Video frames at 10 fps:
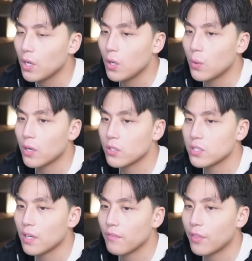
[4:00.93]
We had our
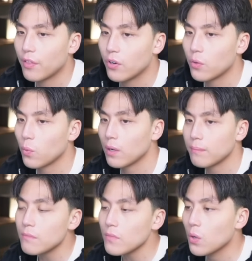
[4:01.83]

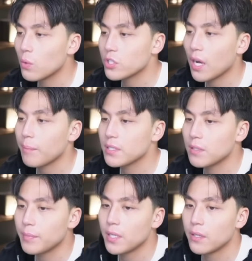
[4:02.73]
731, which happened
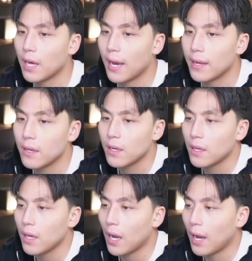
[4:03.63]
to be that
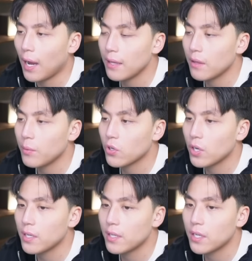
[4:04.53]
high that we
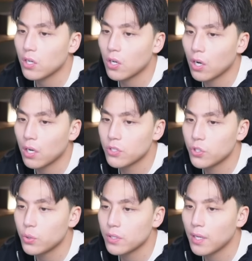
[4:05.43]
created here on
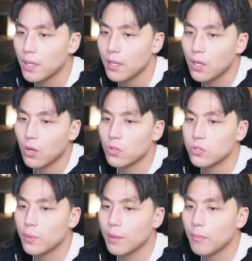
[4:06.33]
Tuesday.
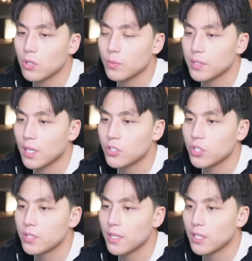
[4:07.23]
Also, we had multiple
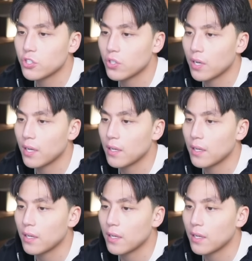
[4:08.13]
touches yesterday,